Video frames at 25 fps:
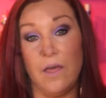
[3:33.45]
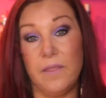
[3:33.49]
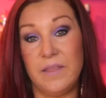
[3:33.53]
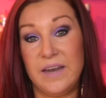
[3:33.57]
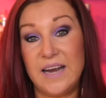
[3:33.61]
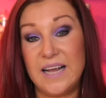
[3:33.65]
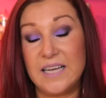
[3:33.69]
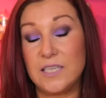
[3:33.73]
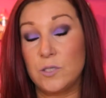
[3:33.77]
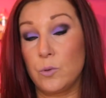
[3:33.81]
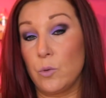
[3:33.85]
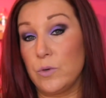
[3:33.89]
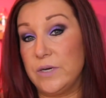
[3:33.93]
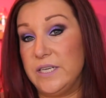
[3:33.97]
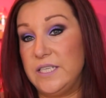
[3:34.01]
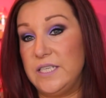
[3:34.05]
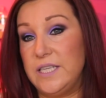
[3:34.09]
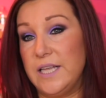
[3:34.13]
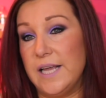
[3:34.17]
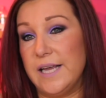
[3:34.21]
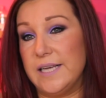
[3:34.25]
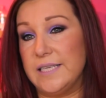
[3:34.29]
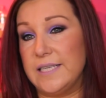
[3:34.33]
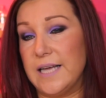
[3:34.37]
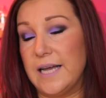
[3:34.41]
The next one is
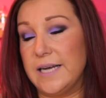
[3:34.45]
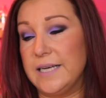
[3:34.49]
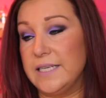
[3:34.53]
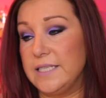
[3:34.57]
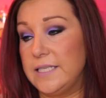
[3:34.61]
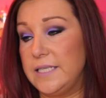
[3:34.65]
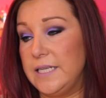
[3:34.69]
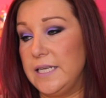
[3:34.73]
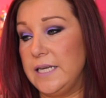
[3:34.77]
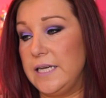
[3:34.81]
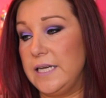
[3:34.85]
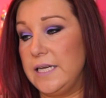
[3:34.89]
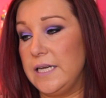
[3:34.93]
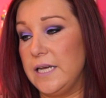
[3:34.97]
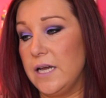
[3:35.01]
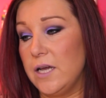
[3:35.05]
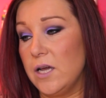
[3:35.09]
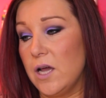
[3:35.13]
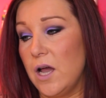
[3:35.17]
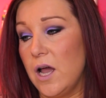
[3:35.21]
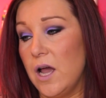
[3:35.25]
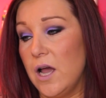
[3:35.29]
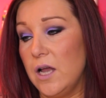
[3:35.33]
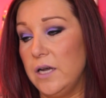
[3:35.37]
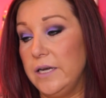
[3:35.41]
this, and it's
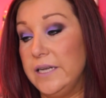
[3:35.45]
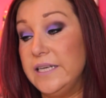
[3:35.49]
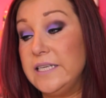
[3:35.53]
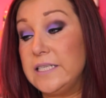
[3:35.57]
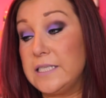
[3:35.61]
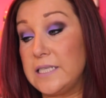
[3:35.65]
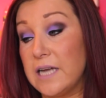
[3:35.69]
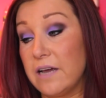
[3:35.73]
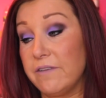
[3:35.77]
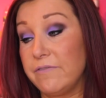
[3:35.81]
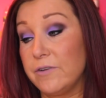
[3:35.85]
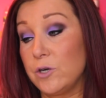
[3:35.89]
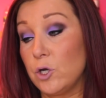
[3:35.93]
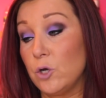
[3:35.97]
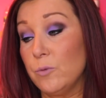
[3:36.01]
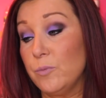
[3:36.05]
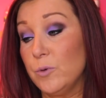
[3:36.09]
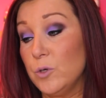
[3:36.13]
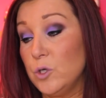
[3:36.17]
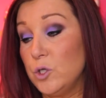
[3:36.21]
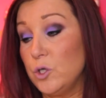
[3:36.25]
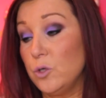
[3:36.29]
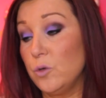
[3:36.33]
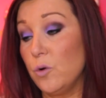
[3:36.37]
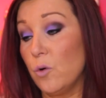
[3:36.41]
the uh, Lee Stafford
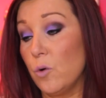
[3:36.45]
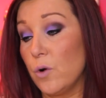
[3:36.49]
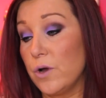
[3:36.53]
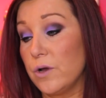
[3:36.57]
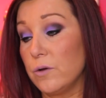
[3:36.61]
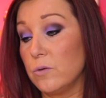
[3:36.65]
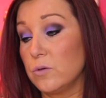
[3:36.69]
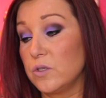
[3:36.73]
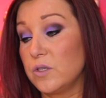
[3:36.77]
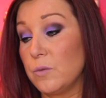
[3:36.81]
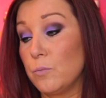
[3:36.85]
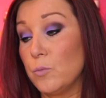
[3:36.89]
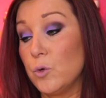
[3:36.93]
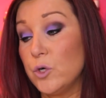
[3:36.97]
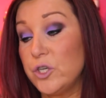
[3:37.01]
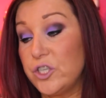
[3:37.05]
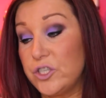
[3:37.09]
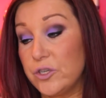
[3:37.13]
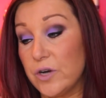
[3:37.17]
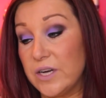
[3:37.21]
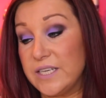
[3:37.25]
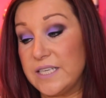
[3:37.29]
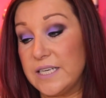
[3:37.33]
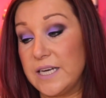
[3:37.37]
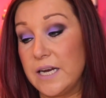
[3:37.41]
Ubuntu Oils
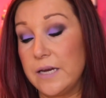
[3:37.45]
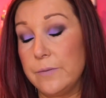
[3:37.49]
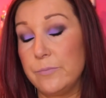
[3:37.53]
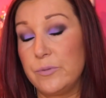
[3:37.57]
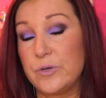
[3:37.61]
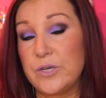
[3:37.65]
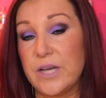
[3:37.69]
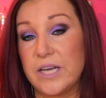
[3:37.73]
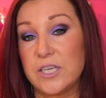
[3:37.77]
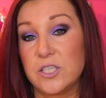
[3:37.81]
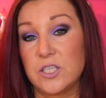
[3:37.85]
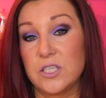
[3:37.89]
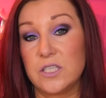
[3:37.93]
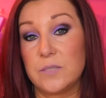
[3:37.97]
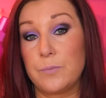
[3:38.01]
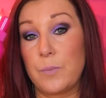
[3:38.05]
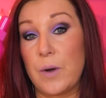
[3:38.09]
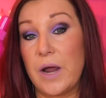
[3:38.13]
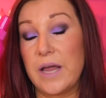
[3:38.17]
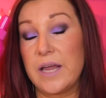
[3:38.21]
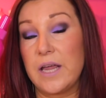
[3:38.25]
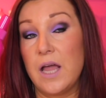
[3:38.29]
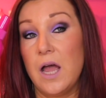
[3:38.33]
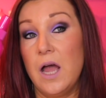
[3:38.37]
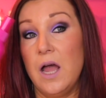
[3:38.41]
Moisturising Heat Protection
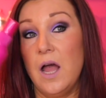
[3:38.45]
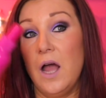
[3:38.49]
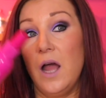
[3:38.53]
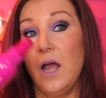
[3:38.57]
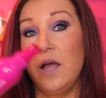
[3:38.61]
Spray.